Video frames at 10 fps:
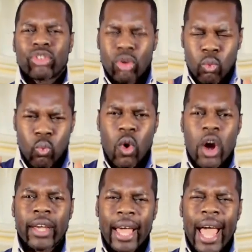to
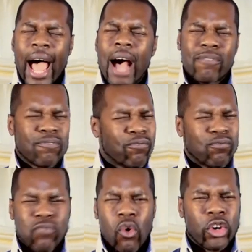work out
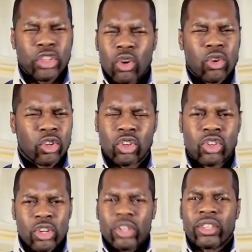for your
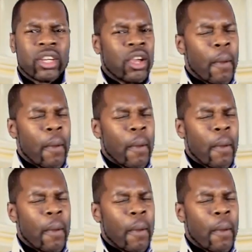good,